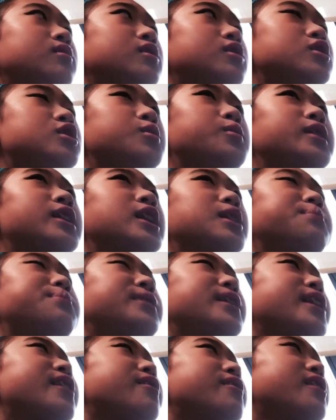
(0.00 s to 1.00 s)
So we gotta
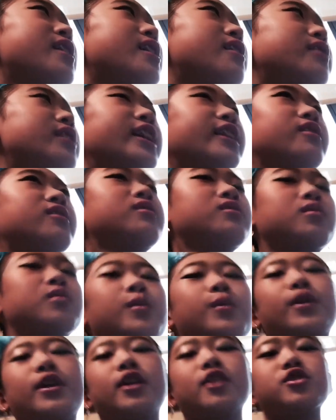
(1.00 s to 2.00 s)
play around like
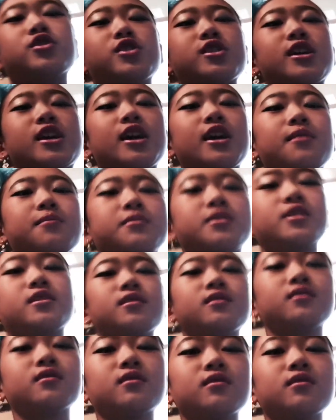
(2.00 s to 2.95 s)
100 times.